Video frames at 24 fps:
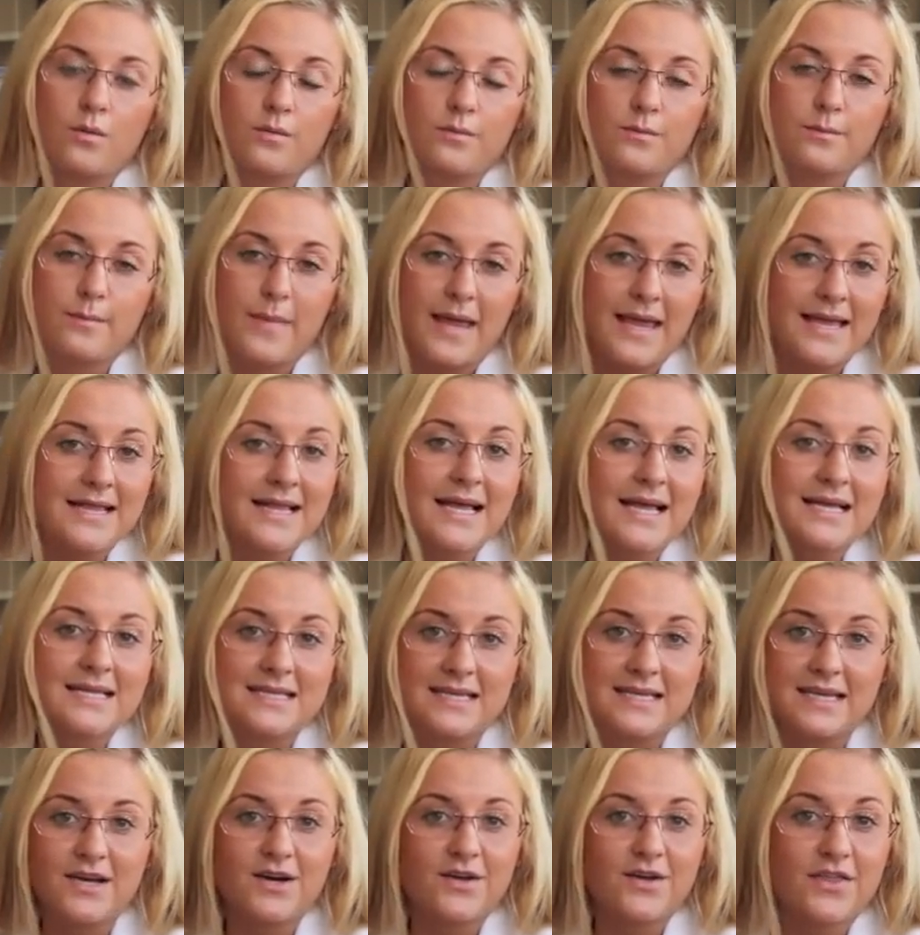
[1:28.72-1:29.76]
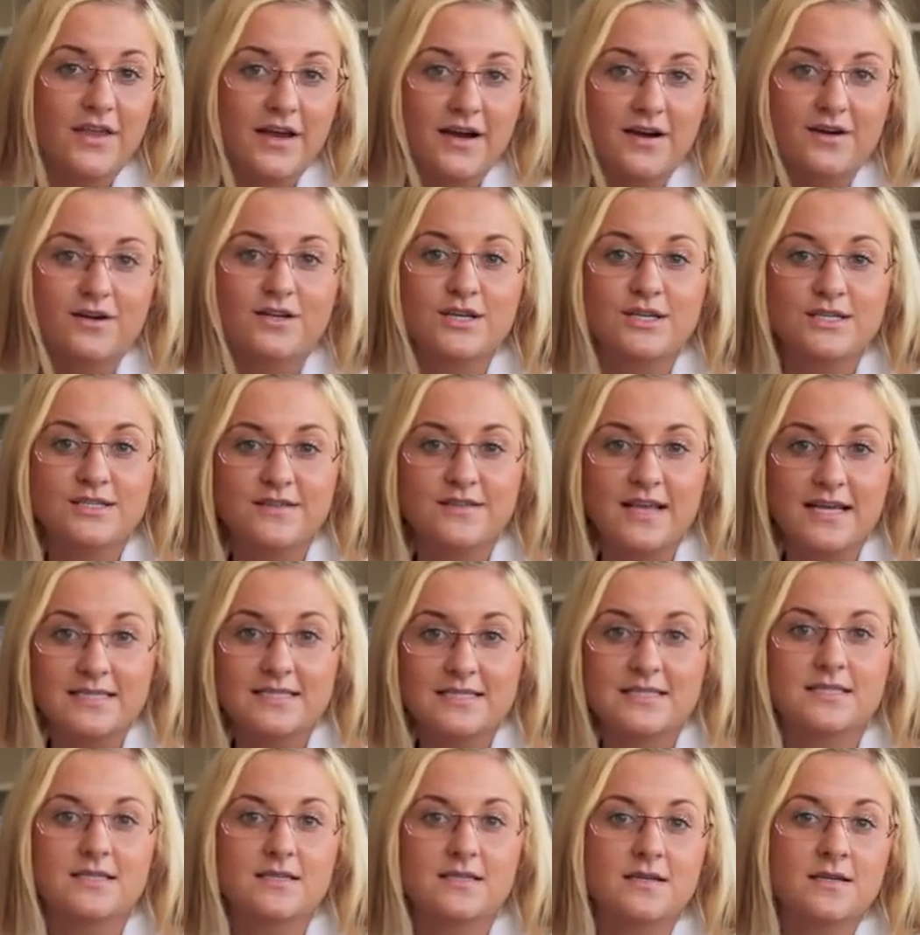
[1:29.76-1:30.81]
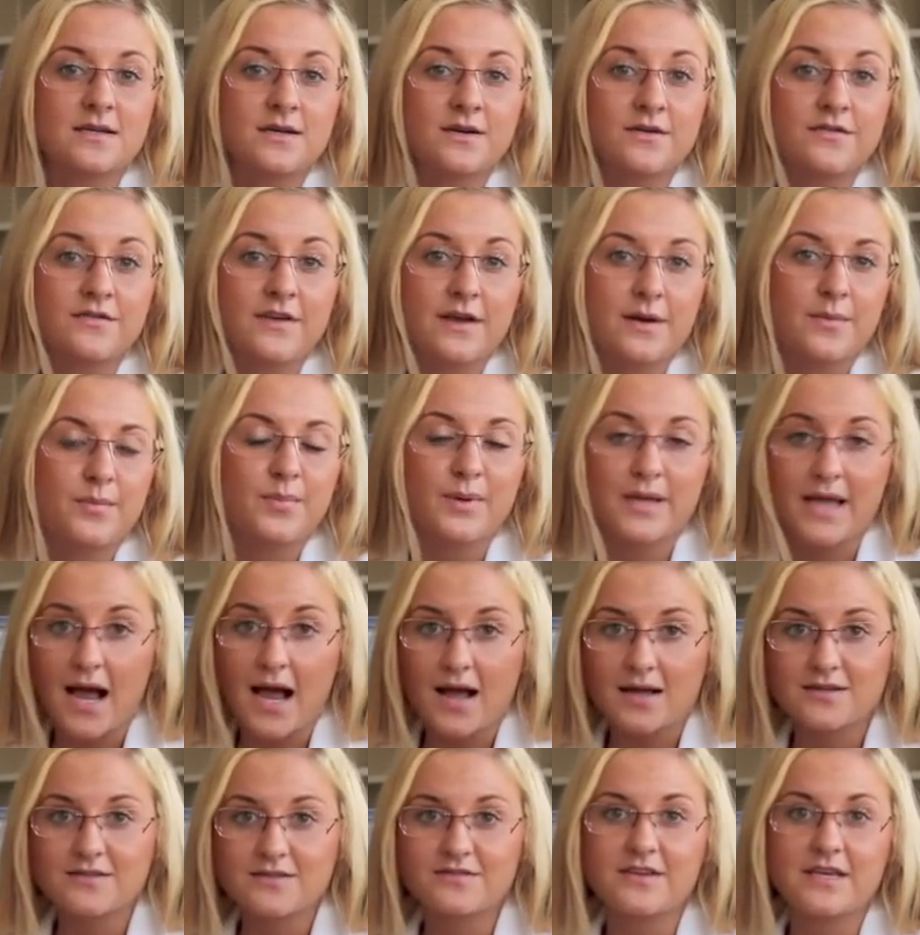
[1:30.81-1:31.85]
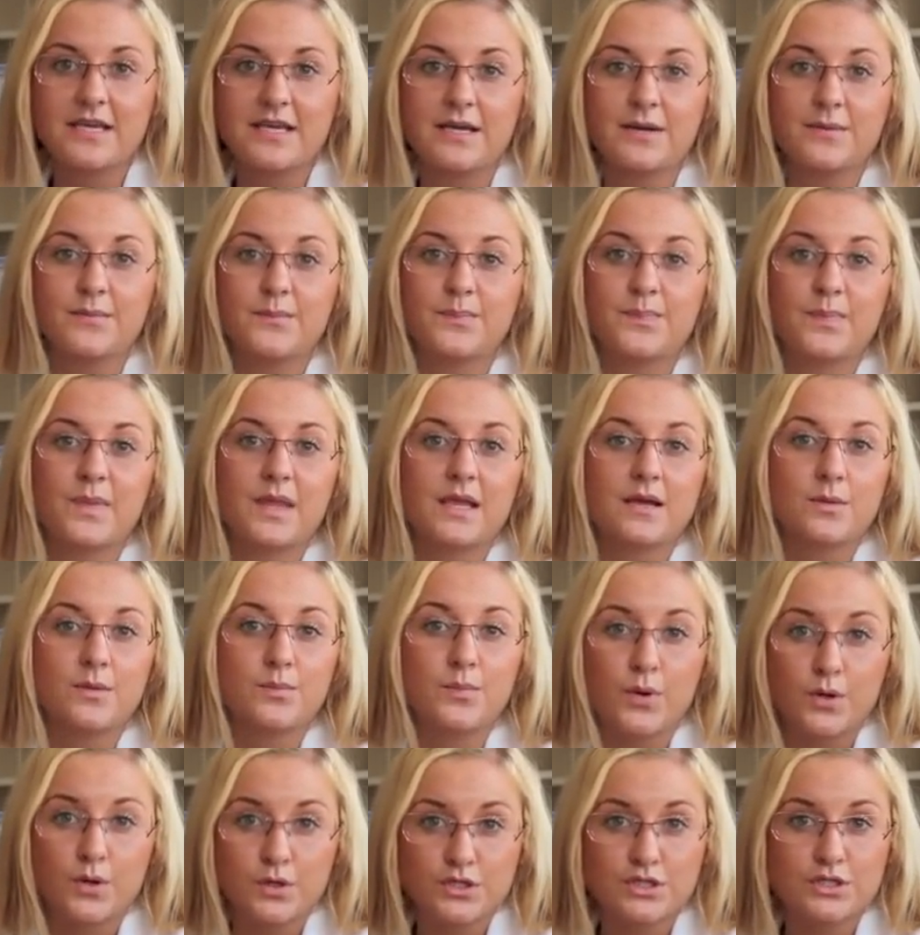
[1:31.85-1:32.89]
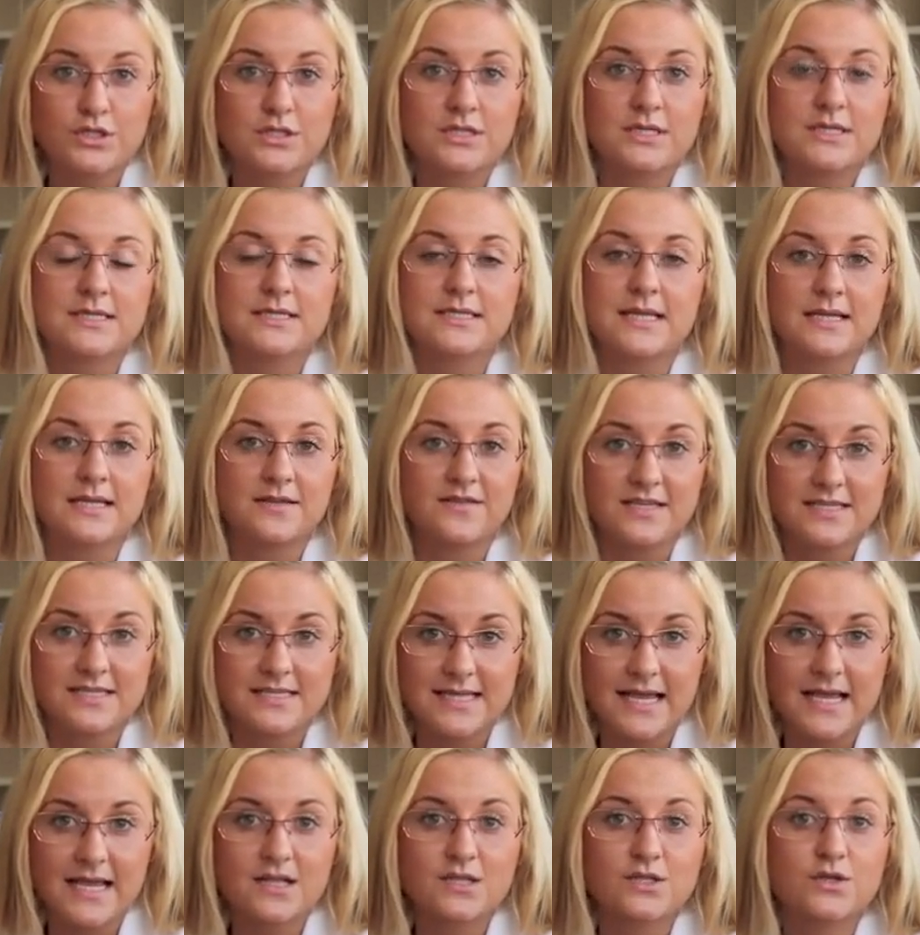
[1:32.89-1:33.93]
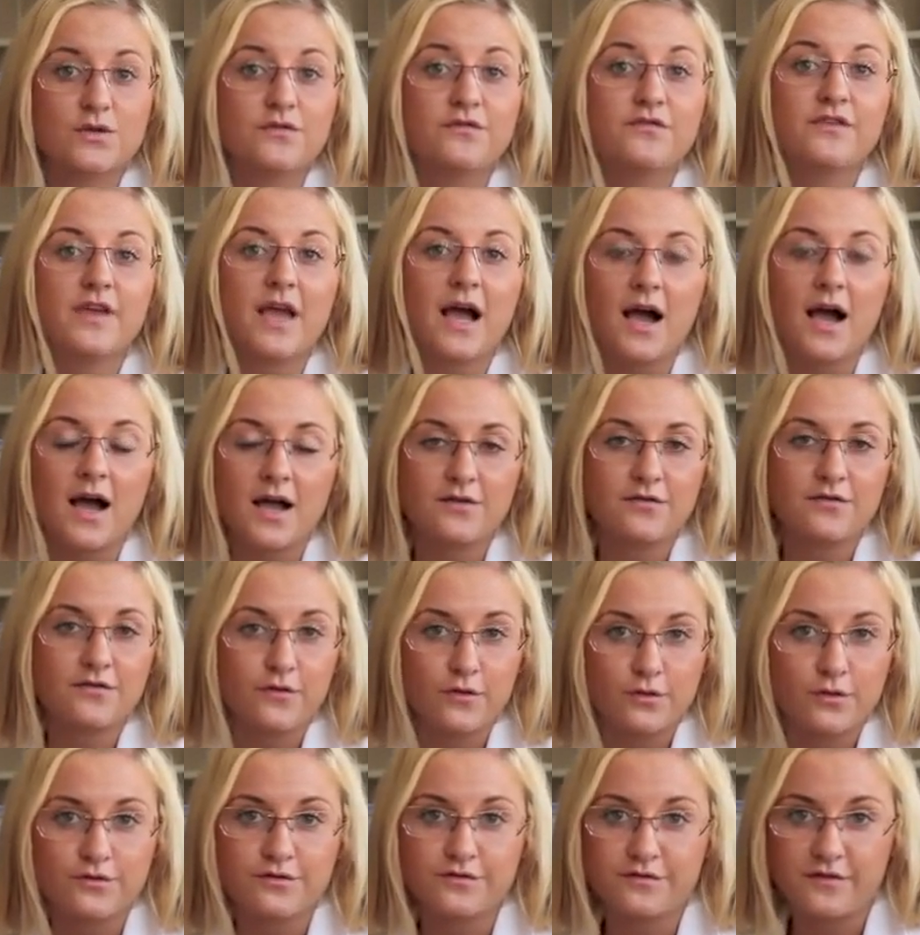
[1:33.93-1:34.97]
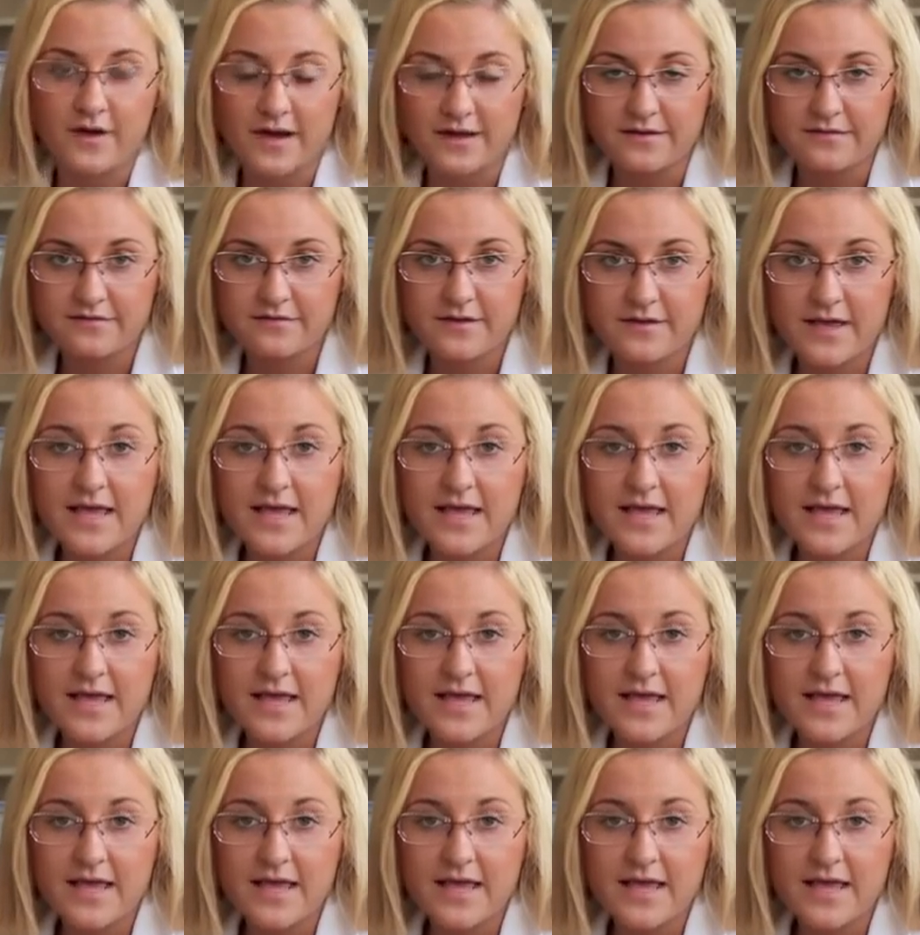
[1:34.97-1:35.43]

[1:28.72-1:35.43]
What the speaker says: Main idea there is that they began the purchases and the sales of the iPhone 5.